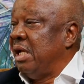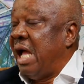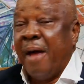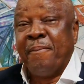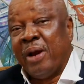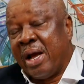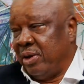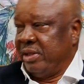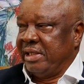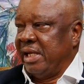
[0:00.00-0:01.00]
Abiola
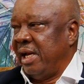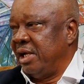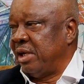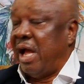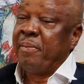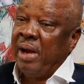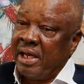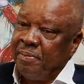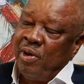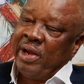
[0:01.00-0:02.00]
contested election. Abiola
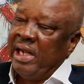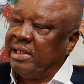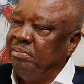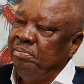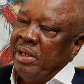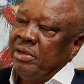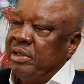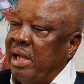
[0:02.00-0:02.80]
keep on getting majority.